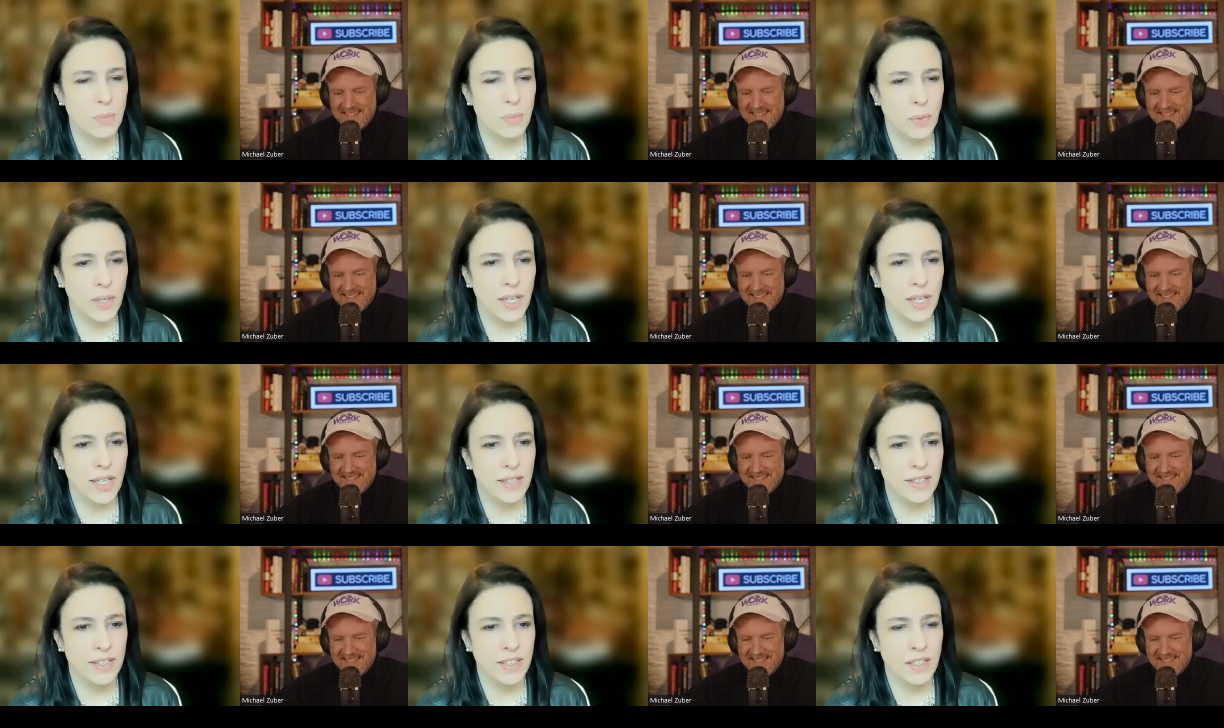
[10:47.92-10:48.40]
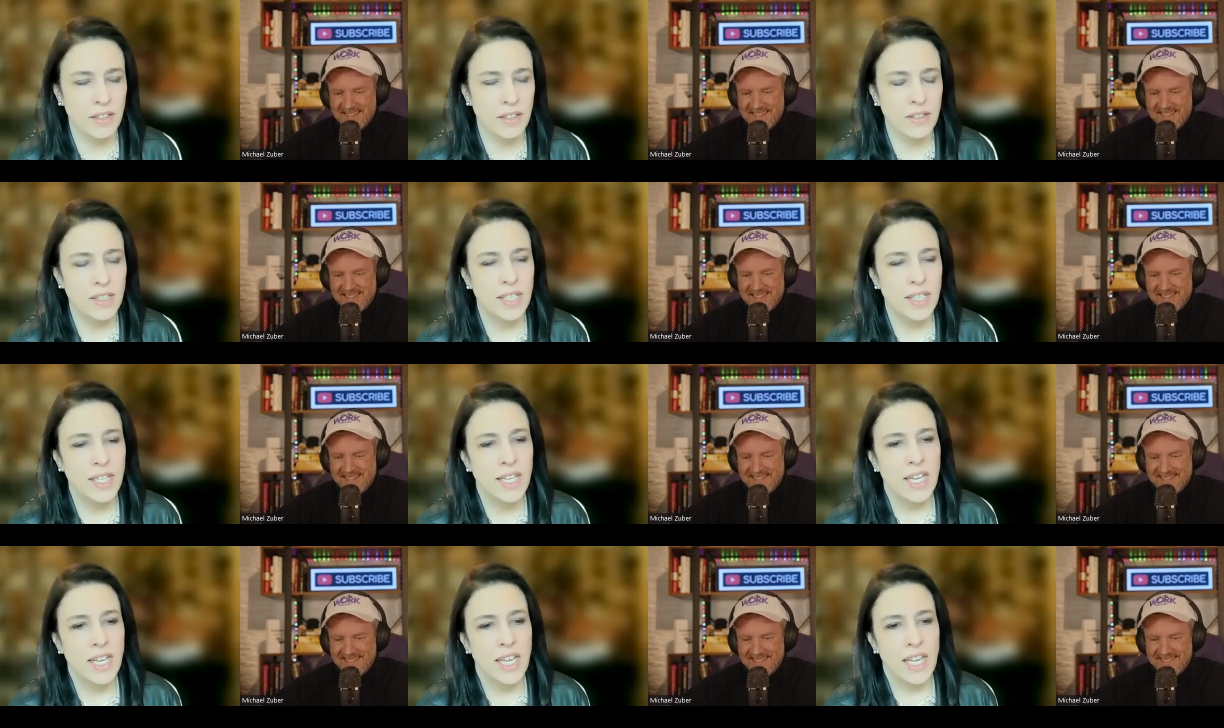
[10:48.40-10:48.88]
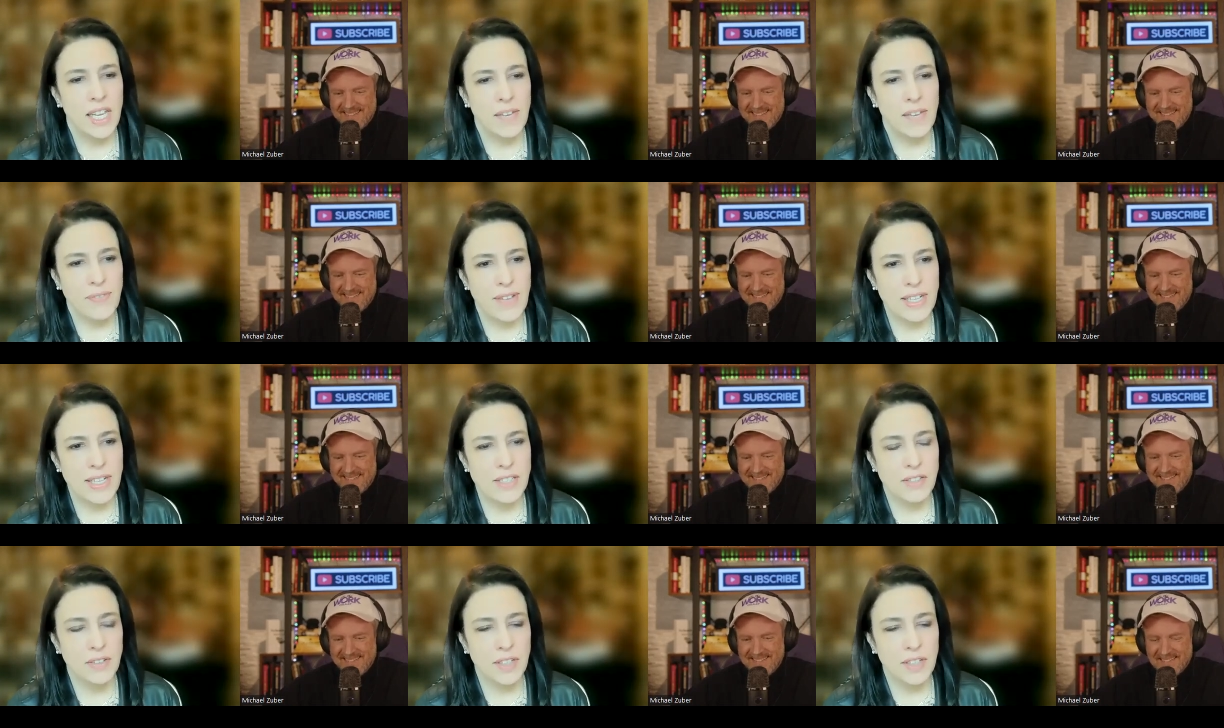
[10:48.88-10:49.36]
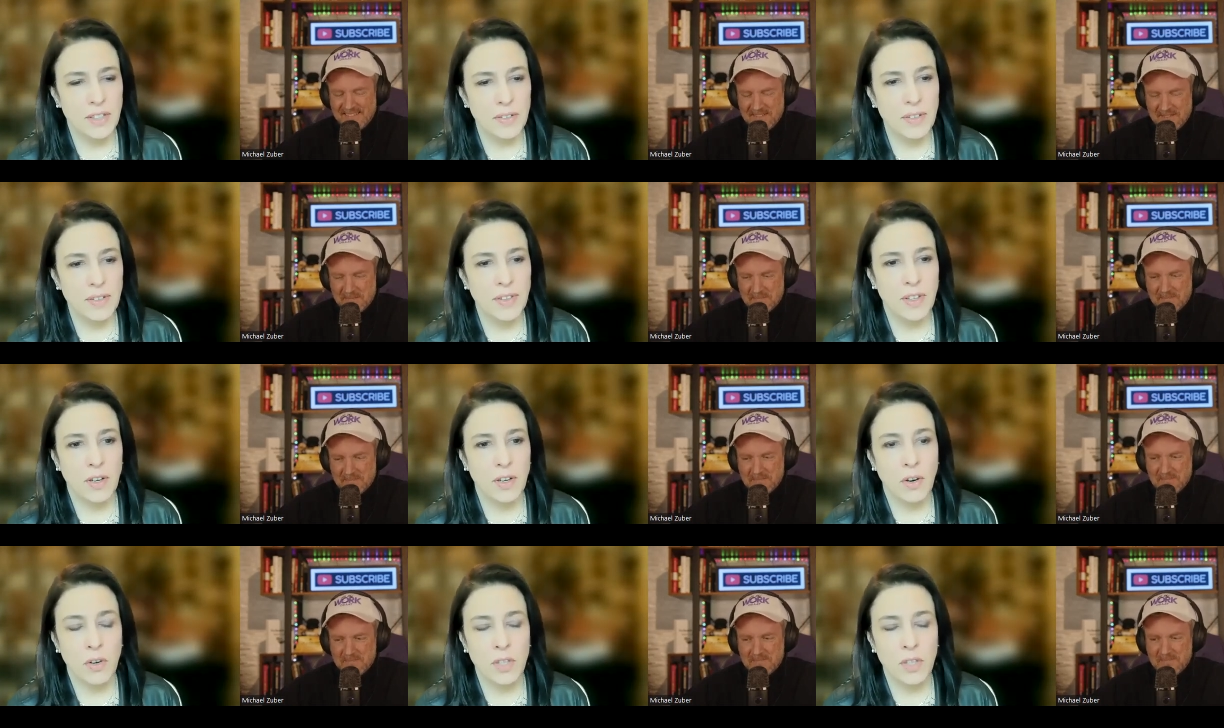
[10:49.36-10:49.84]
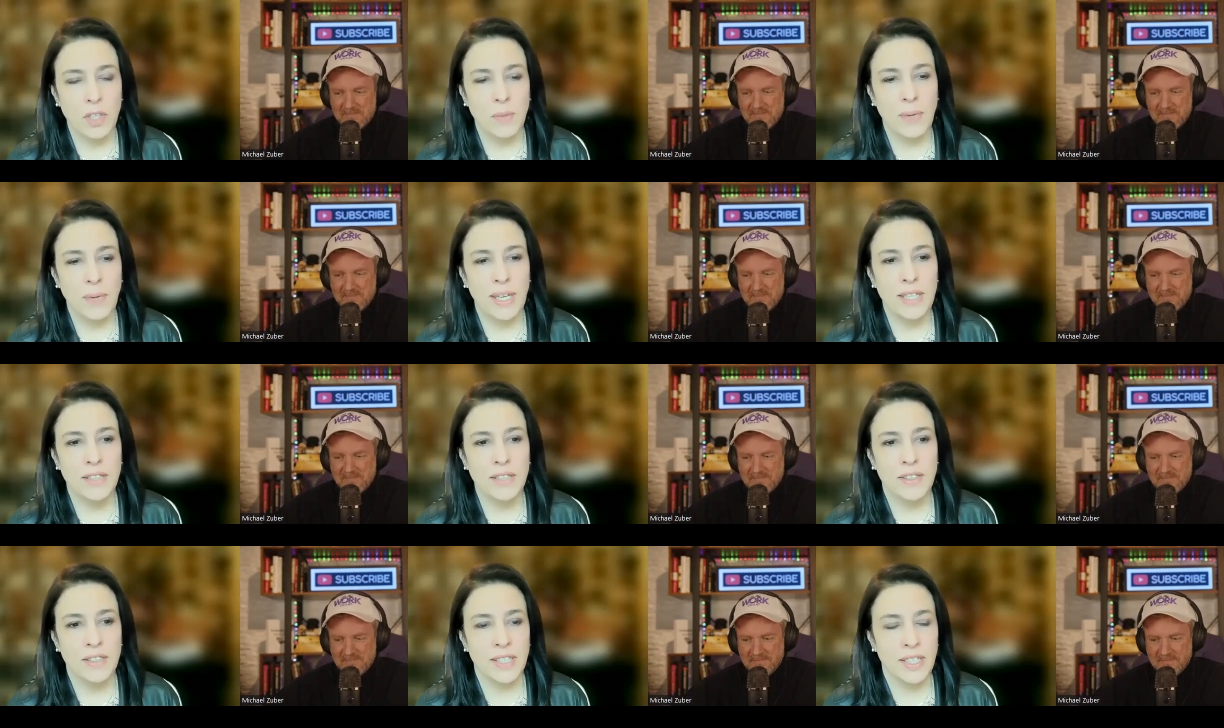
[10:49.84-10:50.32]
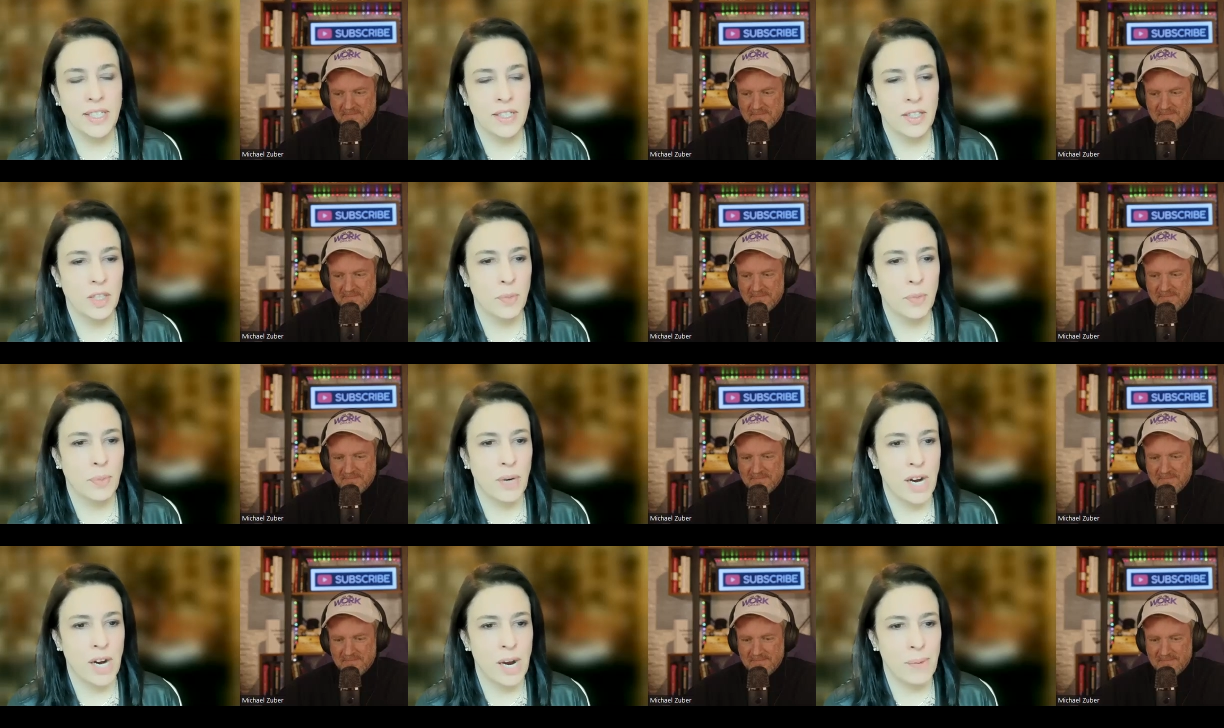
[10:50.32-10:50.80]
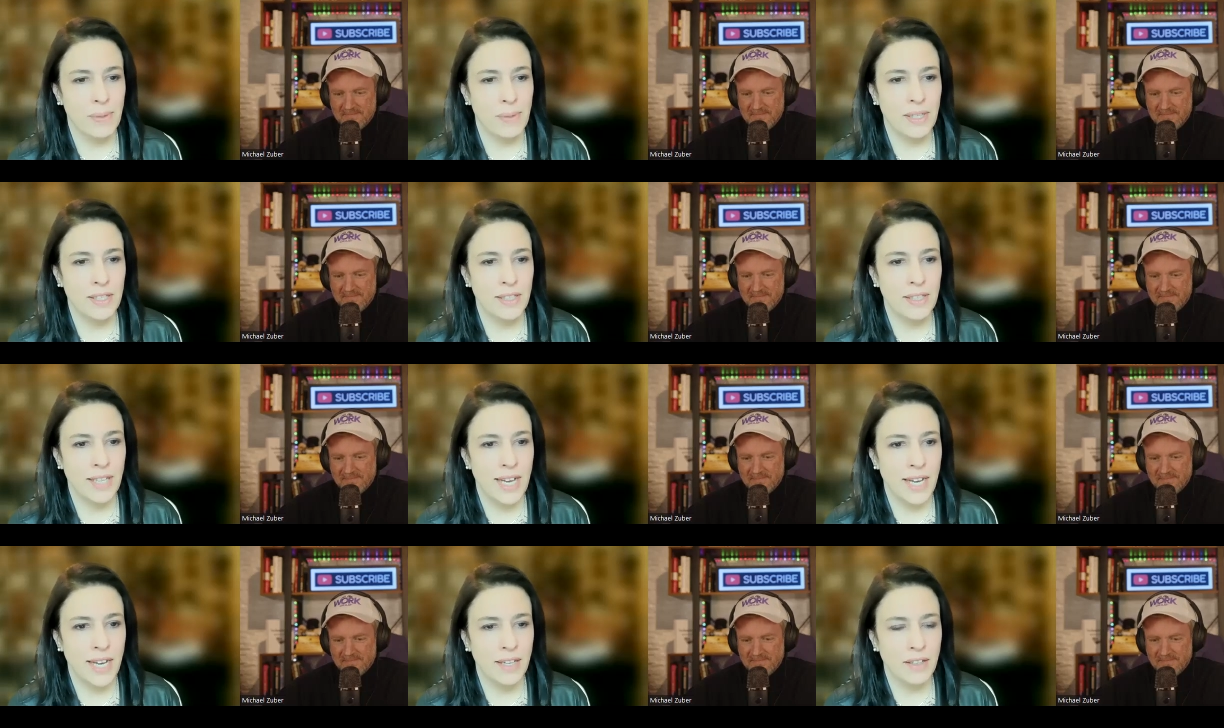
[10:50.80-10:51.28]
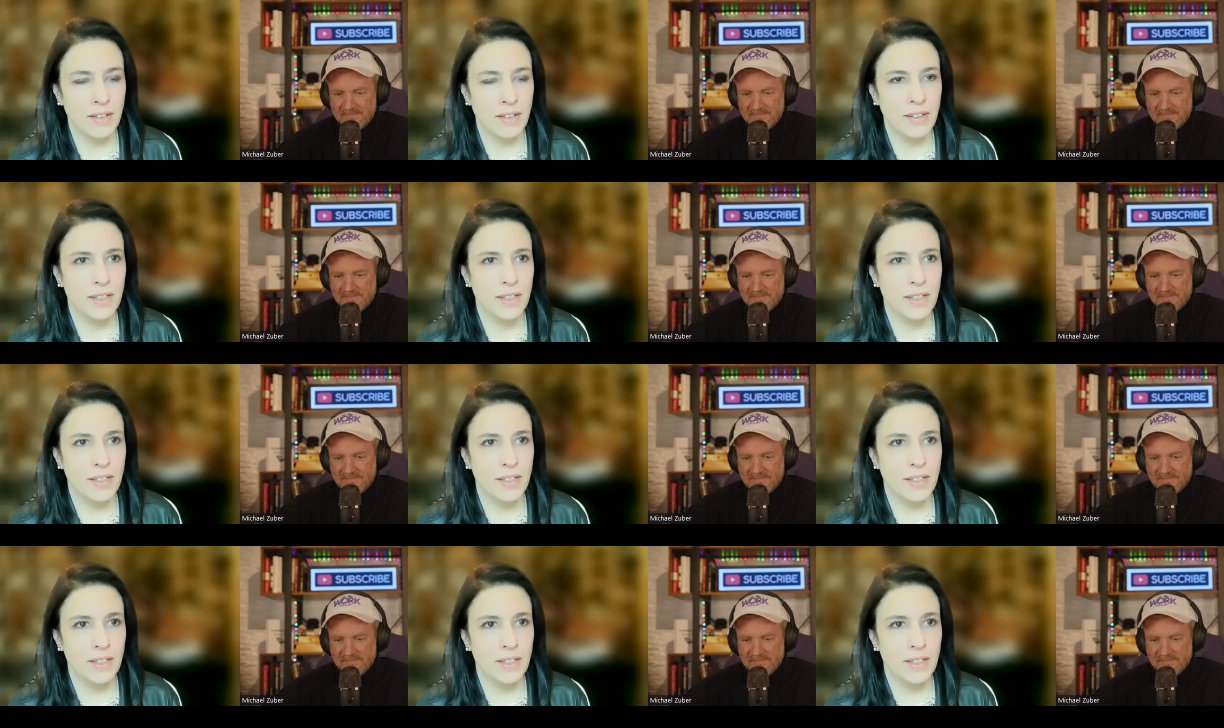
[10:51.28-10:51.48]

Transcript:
Speaker 1: one. You know, if that's literally the only way you can get on the property ladder,